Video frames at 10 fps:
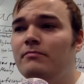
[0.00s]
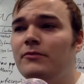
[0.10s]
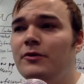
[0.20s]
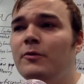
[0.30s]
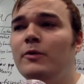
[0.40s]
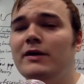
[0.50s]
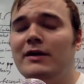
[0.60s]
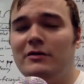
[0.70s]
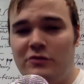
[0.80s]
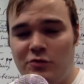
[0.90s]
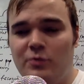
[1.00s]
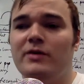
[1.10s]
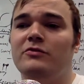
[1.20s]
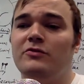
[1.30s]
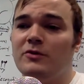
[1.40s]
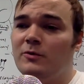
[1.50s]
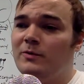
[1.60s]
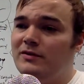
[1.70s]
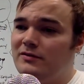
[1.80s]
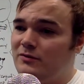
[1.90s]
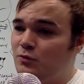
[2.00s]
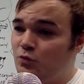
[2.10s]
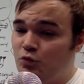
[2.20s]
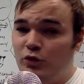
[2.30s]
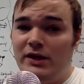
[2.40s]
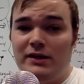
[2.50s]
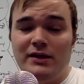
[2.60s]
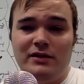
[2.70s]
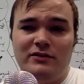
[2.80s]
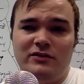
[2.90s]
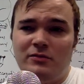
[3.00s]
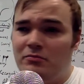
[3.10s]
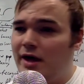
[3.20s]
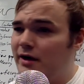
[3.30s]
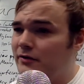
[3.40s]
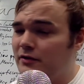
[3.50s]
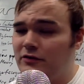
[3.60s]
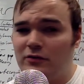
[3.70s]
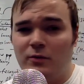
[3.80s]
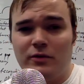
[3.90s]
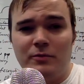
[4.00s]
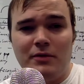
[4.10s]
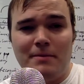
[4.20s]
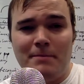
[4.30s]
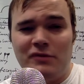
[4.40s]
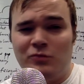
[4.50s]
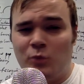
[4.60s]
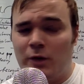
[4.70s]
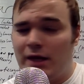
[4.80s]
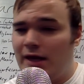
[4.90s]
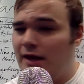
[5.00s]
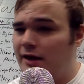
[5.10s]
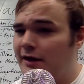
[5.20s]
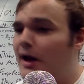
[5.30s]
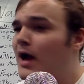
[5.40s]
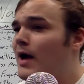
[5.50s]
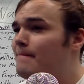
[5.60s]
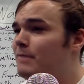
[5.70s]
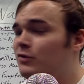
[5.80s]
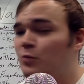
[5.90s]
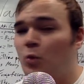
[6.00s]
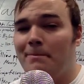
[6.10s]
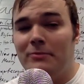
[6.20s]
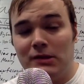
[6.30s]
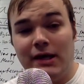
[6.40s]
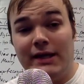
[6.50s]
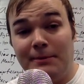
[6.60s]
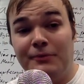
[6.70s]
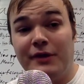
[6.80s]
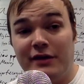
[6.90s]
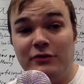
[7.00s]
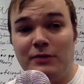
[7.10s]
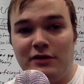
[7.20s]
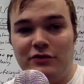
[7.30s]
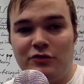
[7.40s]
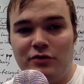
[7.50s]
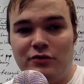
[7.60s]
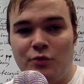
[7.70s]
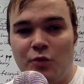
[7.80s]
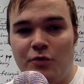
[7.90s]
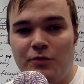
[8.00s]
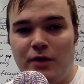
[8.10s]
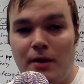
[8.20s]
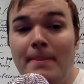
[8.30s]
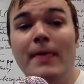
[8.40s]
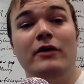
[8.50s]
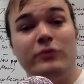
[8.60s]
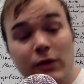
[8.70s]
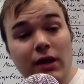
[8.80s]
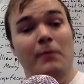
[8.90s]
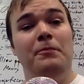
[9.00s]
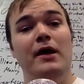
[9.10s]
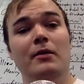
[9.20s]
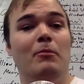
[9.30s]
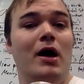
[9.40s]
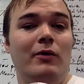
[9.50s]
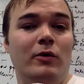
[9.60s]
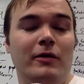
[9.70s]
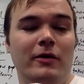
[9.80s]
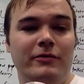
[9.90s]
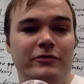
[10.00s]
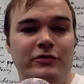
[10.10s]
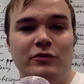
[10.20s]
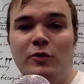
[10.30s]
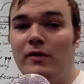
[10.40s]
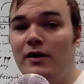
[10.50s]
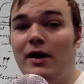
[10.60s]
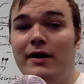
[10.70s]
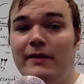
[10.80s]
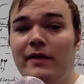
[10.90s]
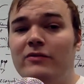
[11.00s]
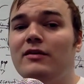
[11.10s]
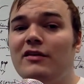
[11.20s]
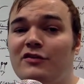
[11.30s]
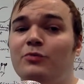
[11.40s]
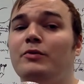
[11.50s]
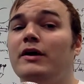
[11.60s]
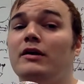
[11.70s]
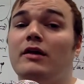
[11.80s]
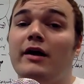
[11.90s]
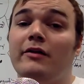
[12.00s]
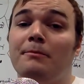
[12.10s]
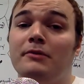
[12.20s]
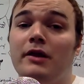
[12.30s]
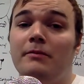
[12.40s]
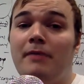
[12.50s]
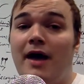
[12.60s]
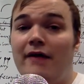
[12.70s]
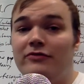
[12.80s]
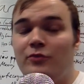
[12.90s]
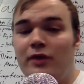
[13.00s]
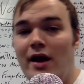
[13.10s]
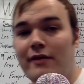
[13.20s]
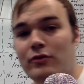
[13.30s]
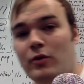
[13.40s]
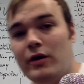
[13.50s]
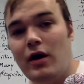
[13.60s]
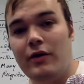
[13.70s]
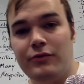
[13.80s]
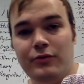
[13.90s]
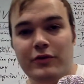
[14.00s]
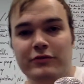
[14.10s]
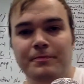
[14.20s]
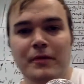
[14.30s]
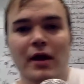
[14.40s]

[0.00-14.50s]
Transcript: You're going to get entrenched. You're going to really get into the battle, and it's going to be a much more chaotic, much more bloody place because of trench warfare. So keep that in mind while all this is going on, and that's going to explain a lot of the bloodbaths that we have going on through this.